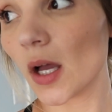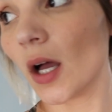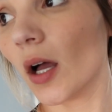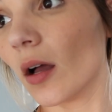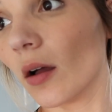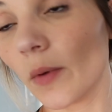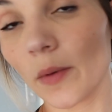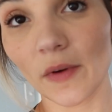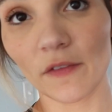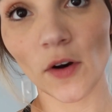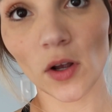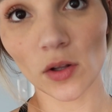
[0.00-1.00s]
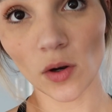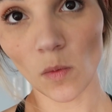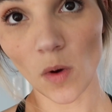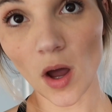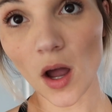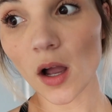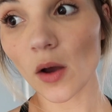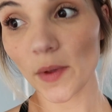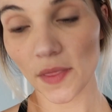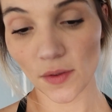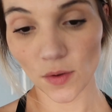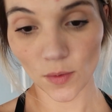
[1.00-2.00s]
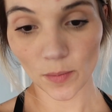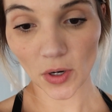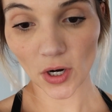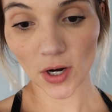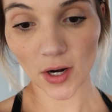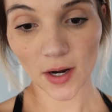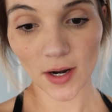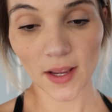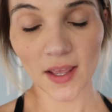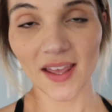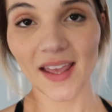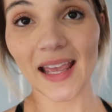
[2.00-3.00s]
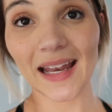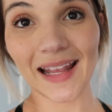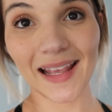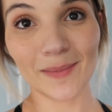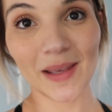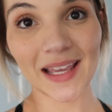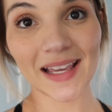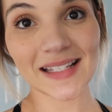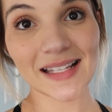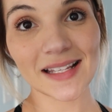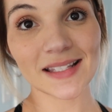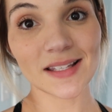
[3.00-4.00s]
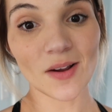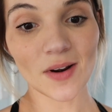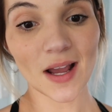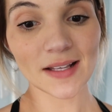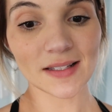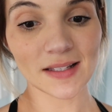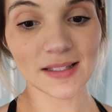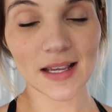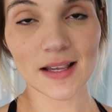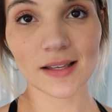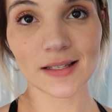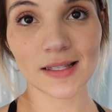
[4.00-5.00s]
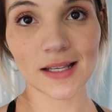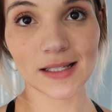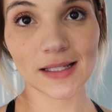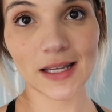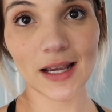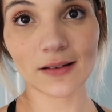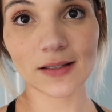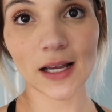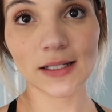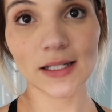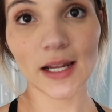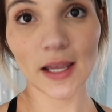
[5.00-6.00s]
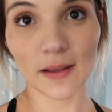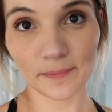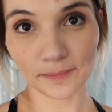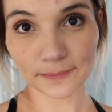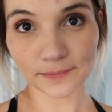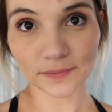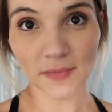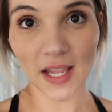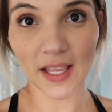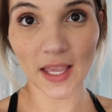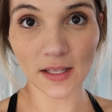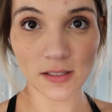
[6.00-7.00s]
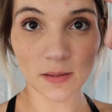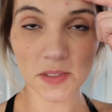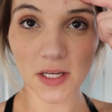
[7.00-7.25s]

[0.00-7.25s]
uh, we went for a little walk with Cooper and Emmett because it's so nice. It's like 60 outside today. I can't stop